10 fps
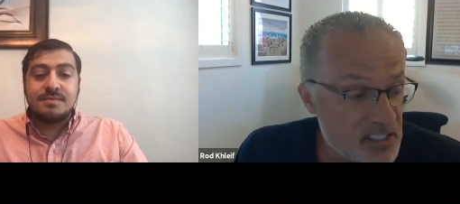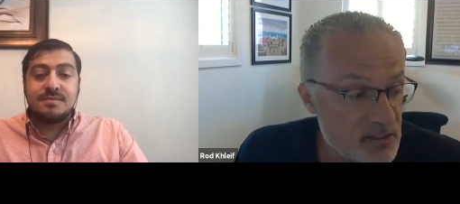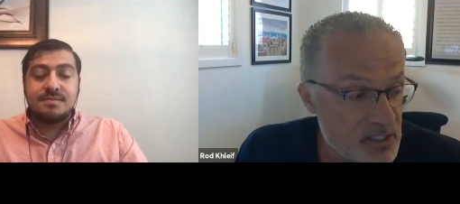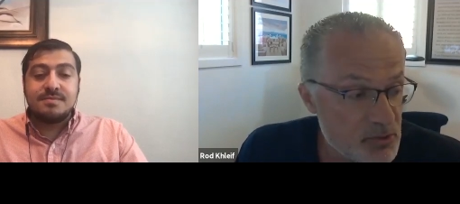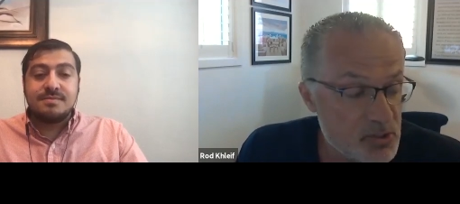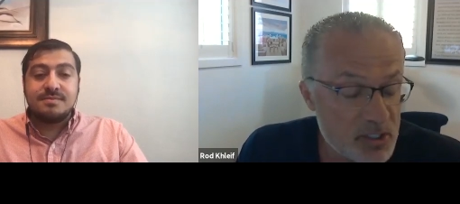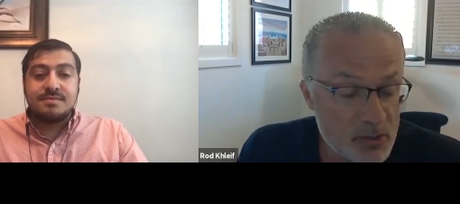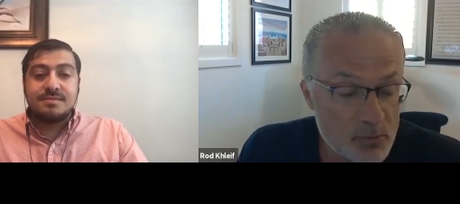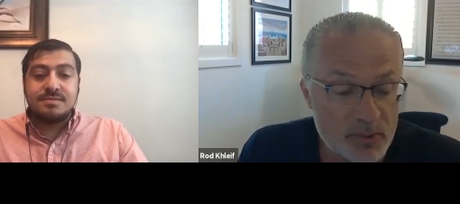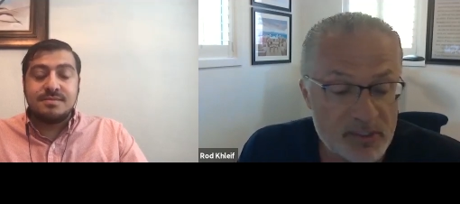Speaker 1: and you you put
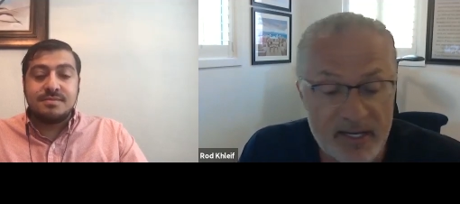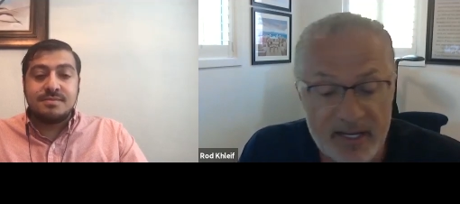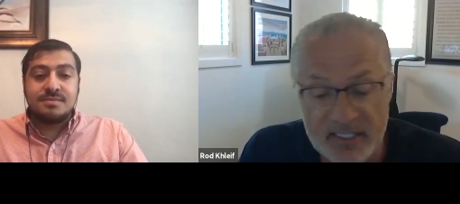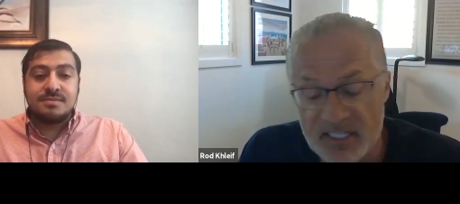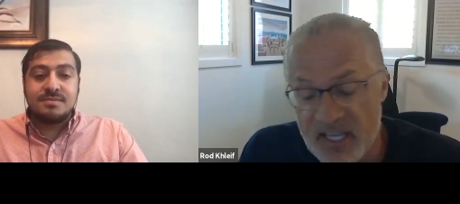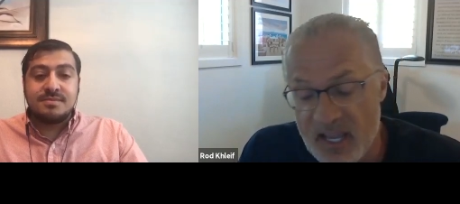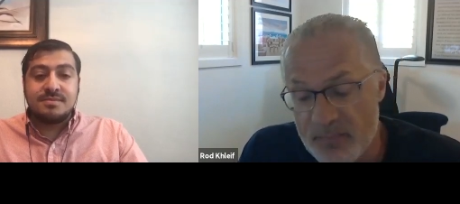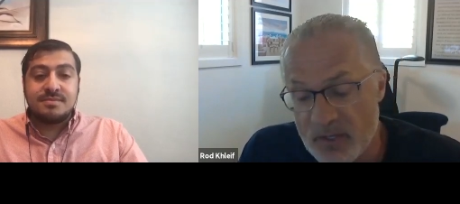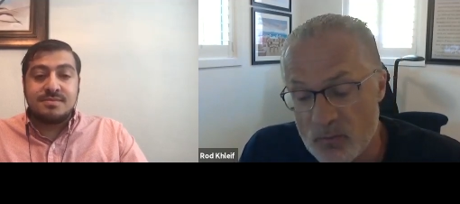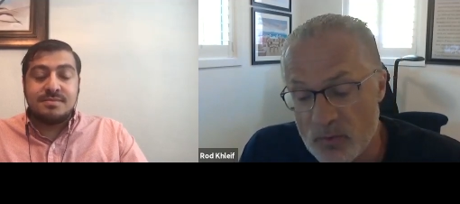that exit cap in
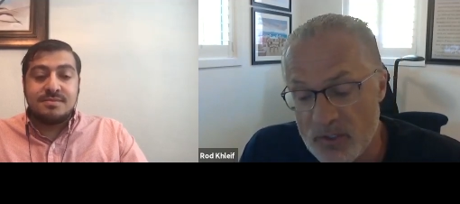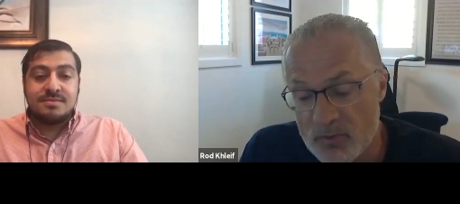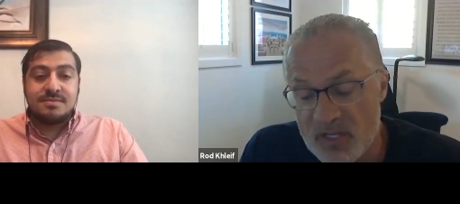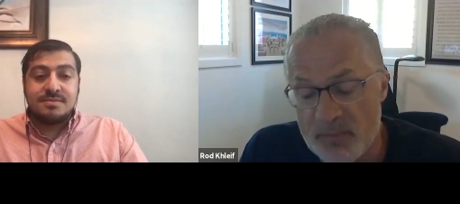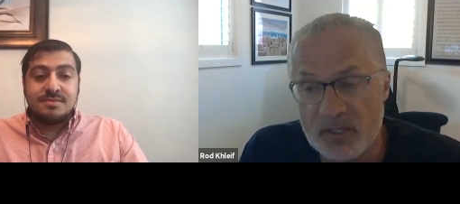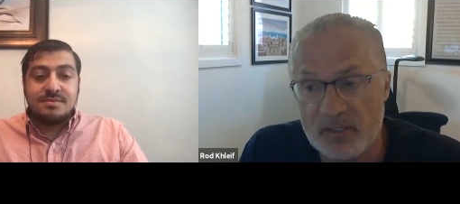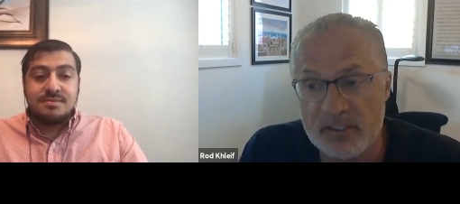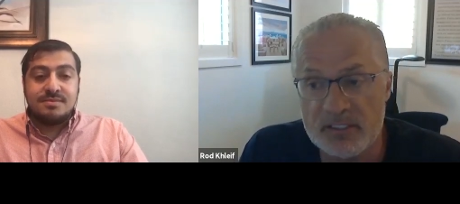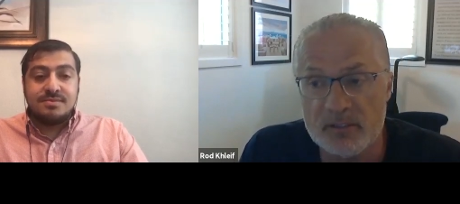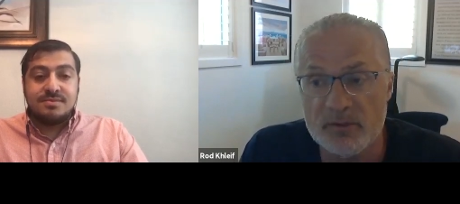what do you typically do
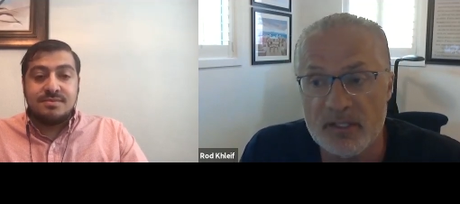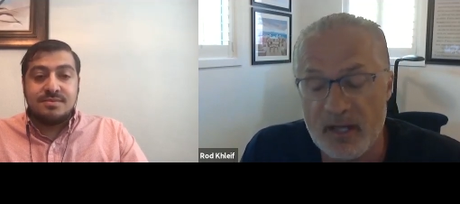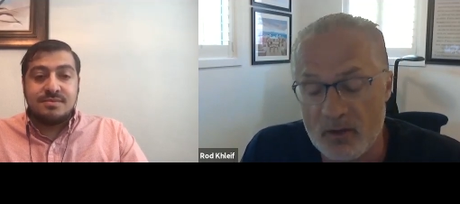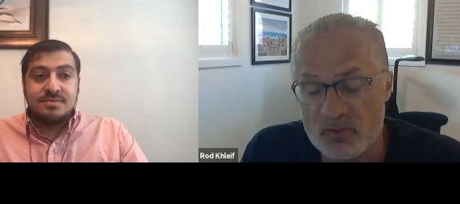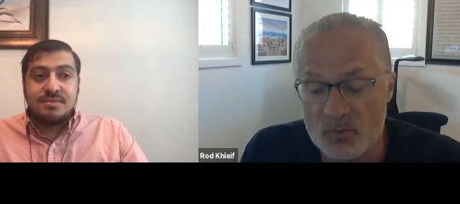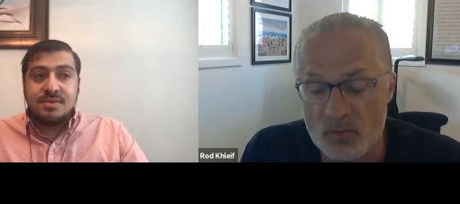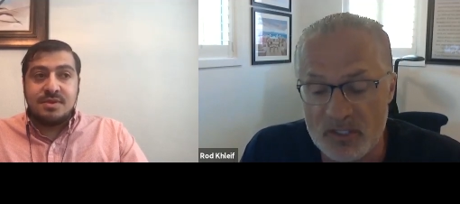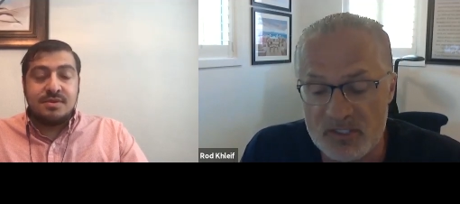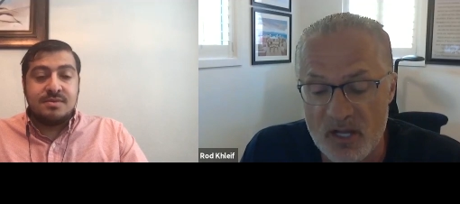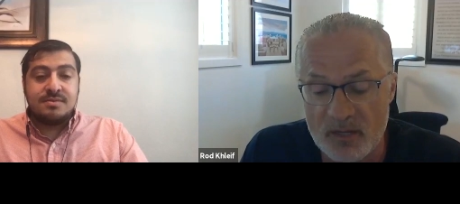and then i also want to talk
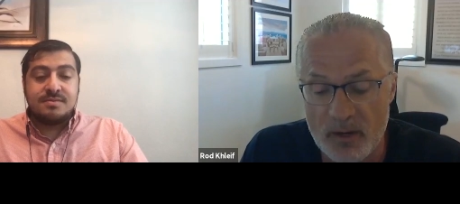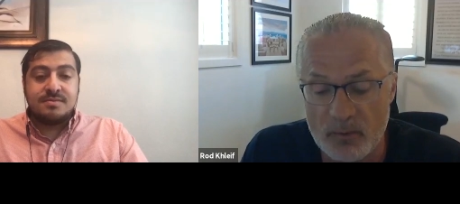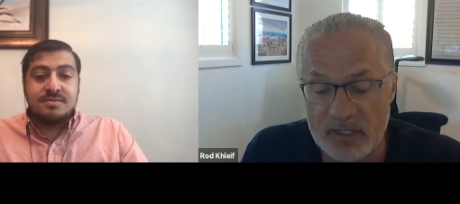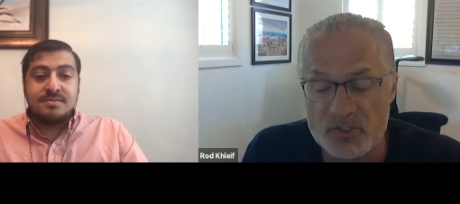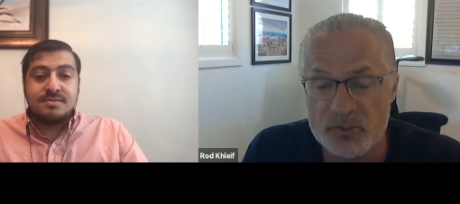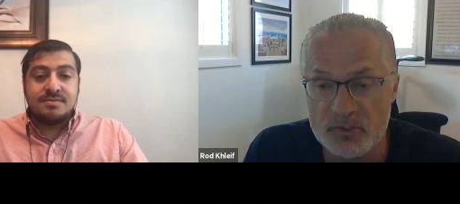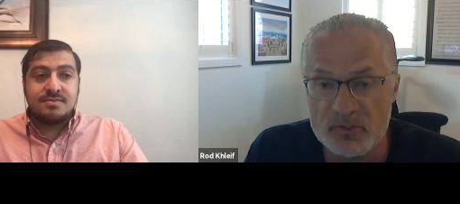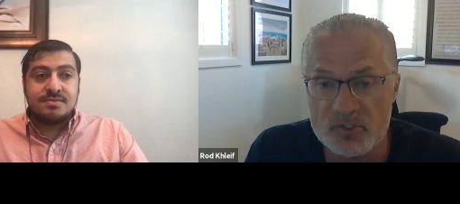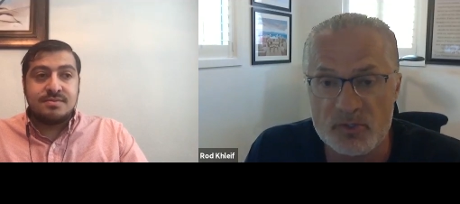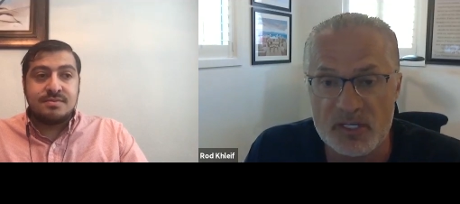about what else you do to
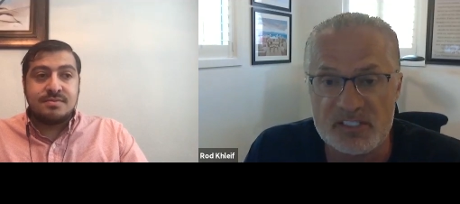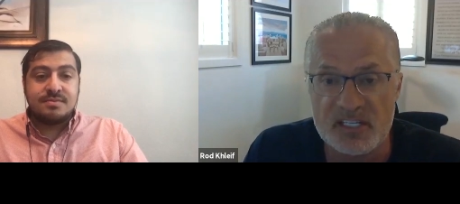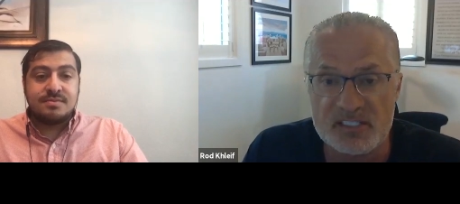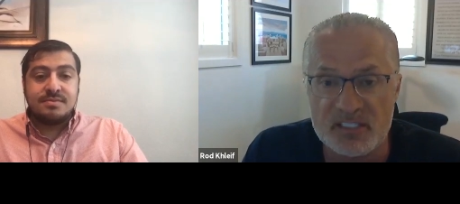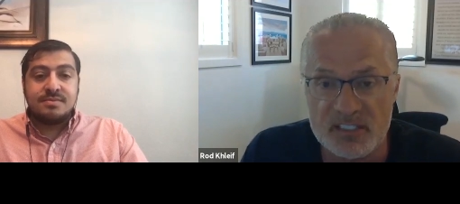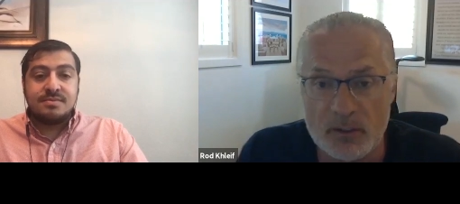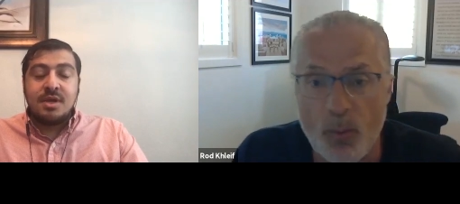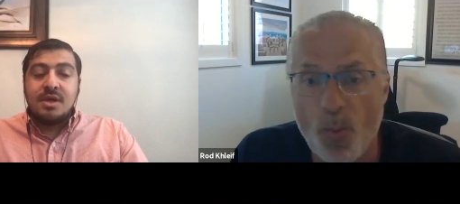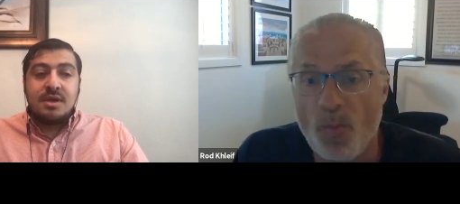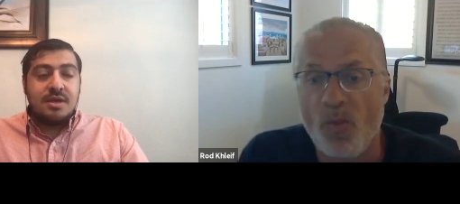stress test the deal
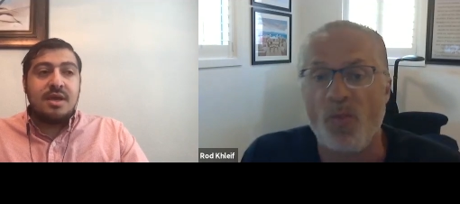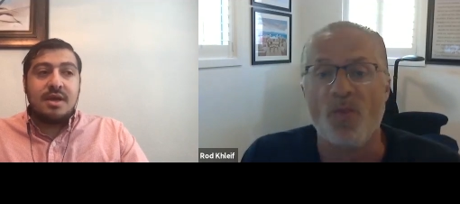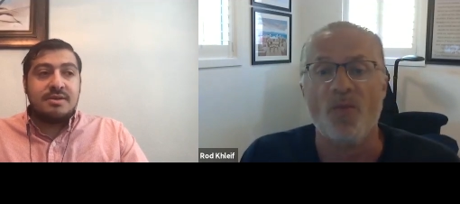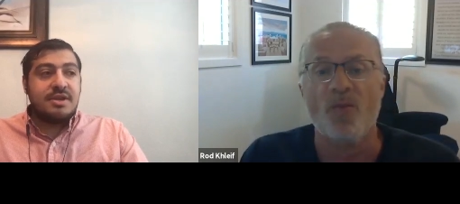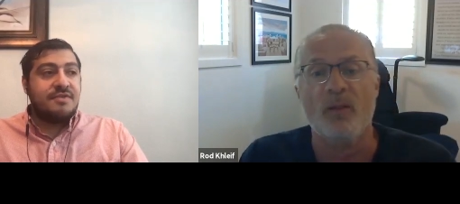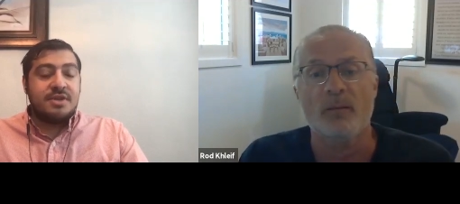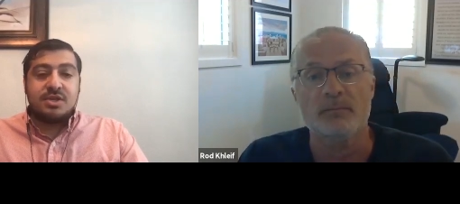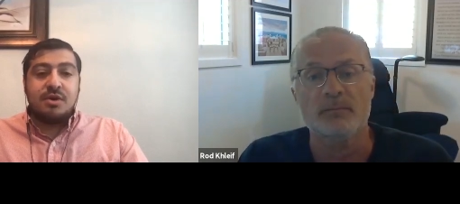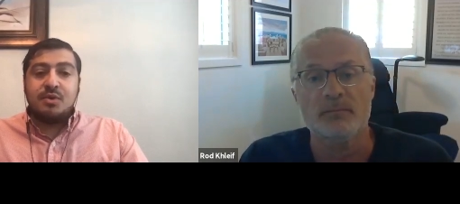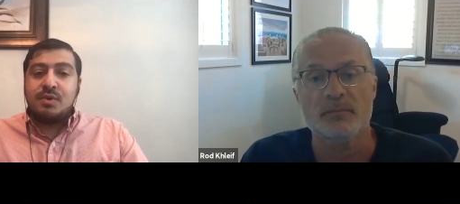
Speaker 2: yeah definitely so i mean
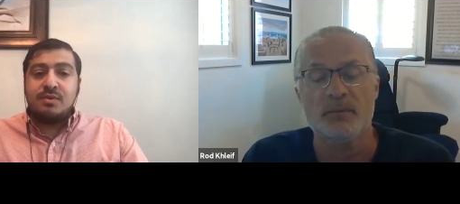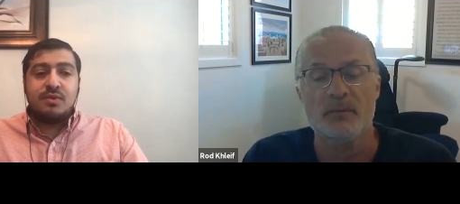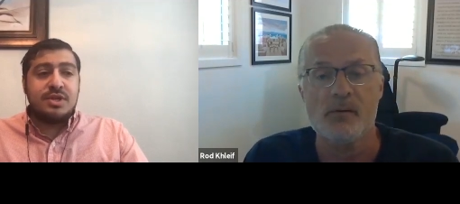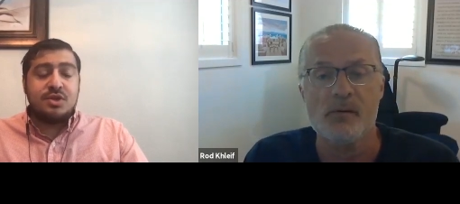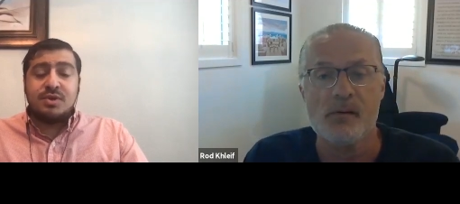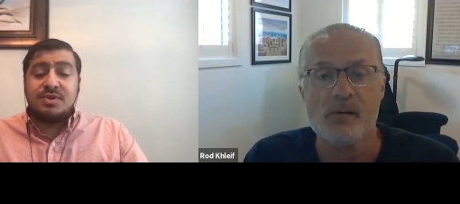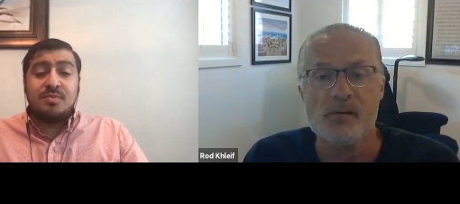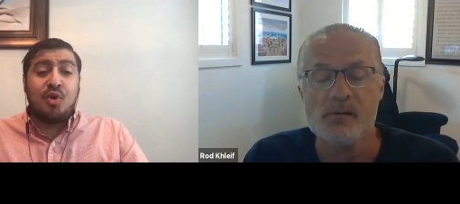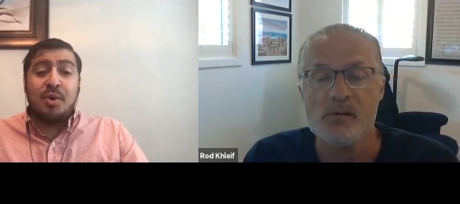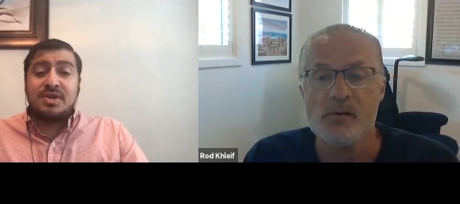we we do it point
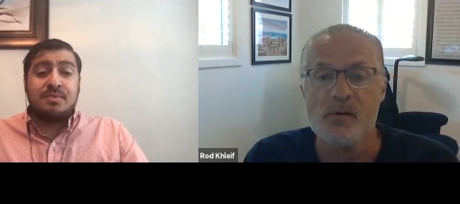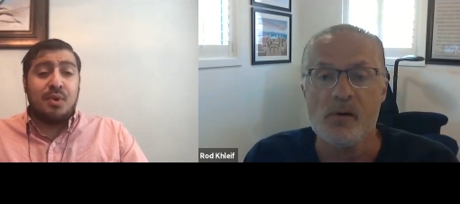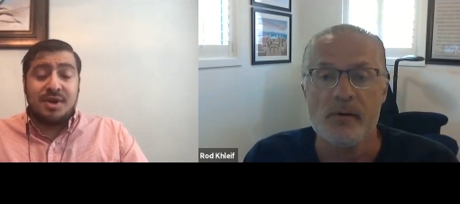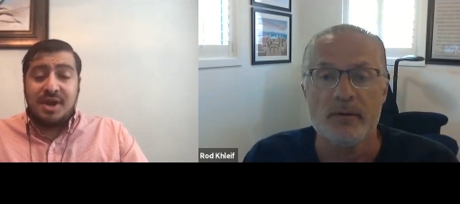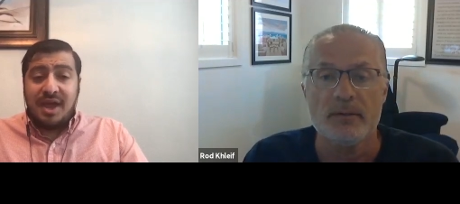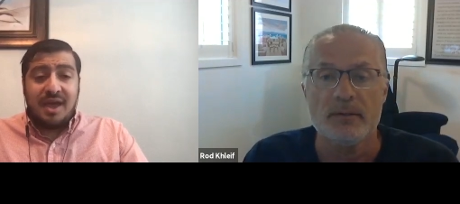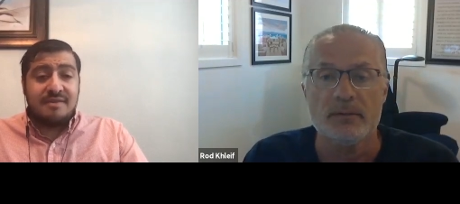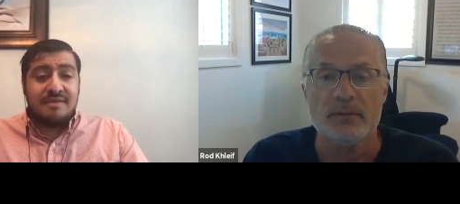to point and a half